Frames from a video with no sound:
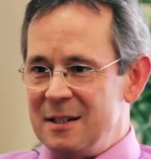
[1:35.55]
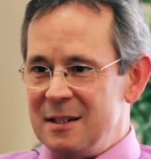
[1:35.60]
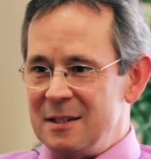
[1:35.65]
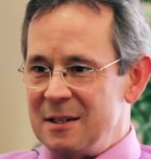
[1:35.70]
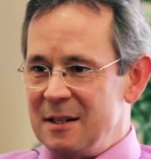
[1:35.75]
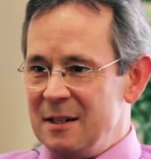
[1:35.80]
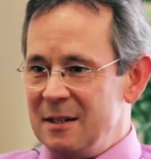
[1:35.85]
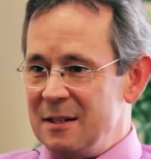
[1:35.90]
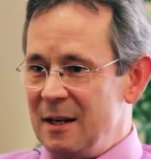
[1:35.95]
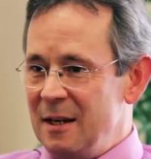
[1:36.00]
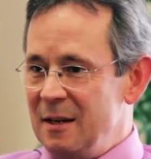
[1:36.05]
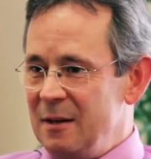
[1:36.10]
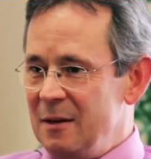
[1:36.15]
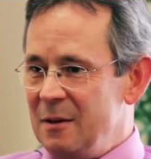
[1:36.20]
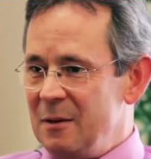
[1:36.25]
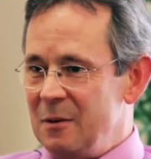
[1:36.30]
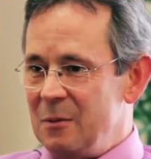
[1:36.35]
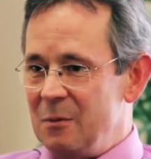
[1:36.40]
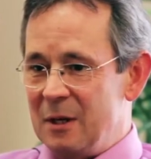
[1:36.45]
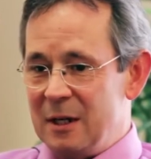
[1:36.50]

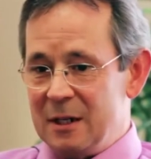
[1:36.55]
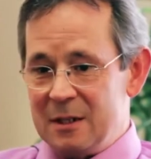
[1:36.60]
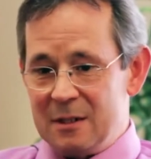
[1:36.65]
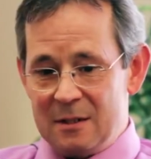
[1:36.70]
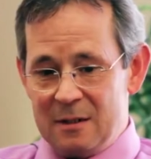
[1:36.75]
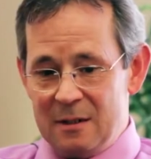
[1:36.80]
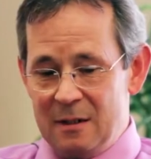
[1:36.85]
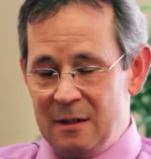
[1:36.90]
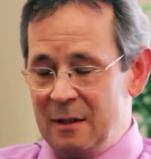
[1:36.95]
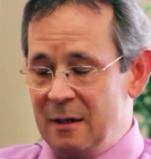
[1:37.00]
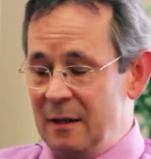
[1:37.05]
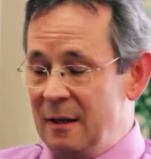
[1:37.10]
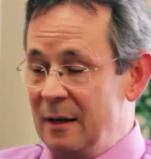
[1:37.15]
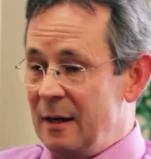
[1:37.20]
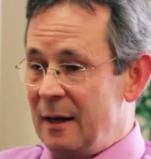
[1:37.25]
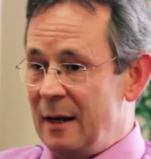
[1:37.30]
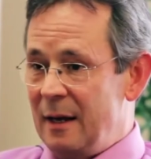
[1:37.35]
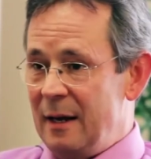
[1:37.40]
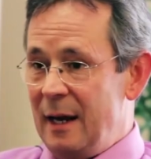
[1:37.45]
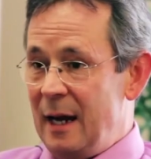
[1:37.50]
discontinued, which
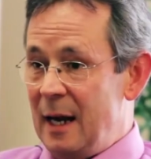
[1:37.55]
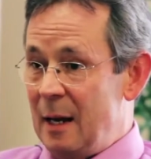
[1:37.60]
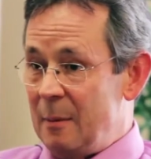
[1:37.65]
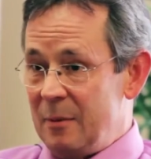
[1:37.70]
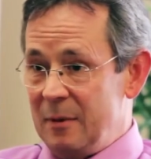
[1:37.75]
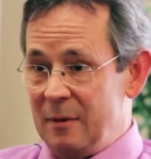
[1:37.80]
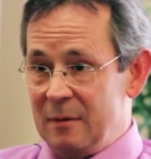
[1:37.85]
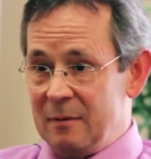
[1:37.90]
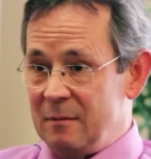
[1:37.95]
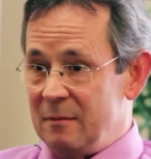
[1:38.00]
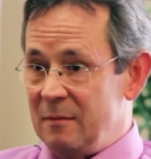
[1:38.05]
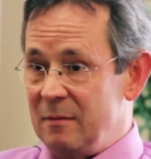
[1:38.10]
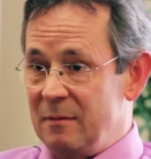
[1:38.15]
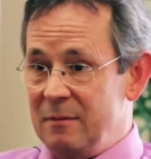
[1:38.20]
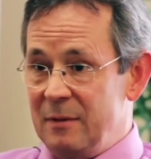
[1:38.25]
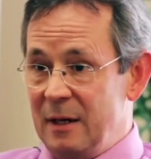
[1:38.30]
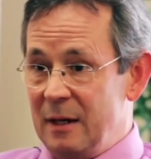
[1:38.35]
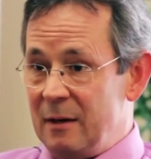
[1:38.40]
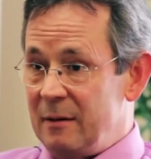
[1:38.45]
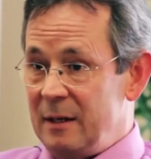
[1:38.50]
can happen
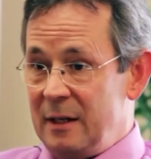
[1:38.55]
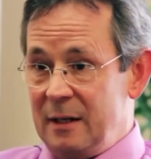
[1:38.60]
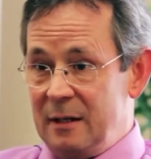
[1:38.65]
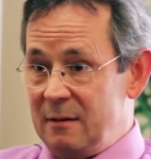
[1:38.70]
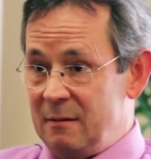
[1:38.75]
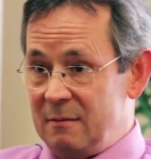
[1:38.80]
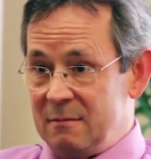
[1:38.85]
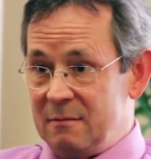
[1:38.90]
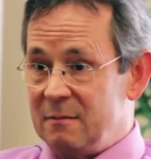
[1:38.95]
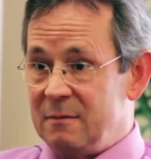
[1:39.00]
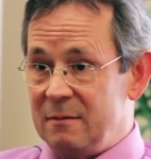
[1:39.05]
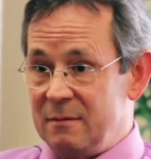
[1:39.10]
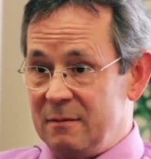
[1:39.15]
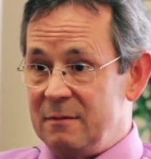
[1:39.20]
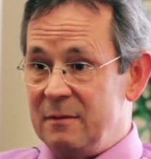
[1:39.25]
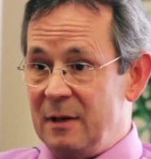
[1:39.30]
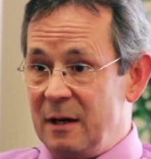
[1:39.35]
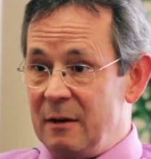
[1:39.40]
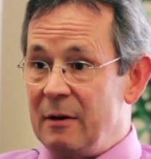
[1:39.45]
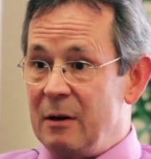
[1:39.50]
very,
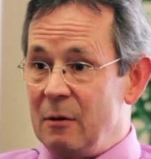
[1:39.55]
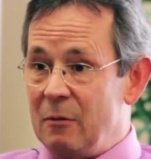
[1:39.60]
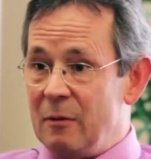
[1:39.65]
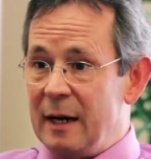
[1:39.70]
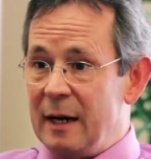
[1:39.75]
very